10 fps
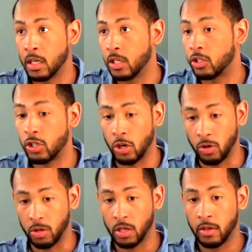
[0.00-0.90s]

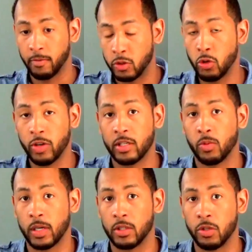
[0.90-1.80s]
So, for 2 reasons
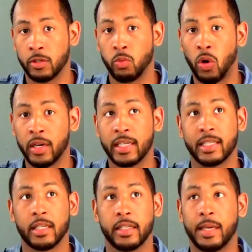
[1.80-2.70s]
we're going to do this. One, it's
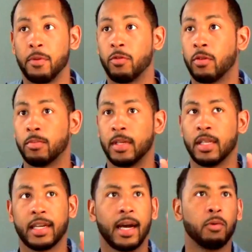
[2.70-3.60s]
going to keep you from being
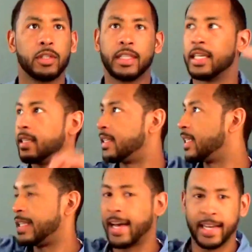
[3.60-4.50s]
like, I want this, and
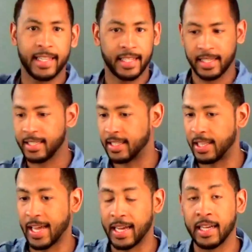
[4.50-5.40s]
then that, and then this, and
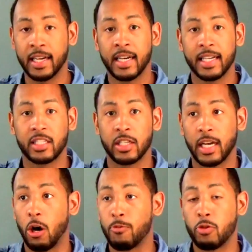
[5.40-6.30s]
that. It's going to
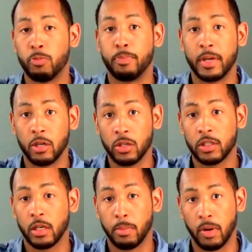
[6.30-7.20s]
help you build
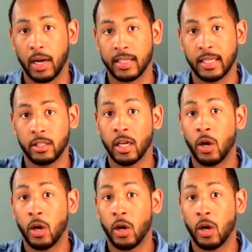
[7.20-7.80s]
a process.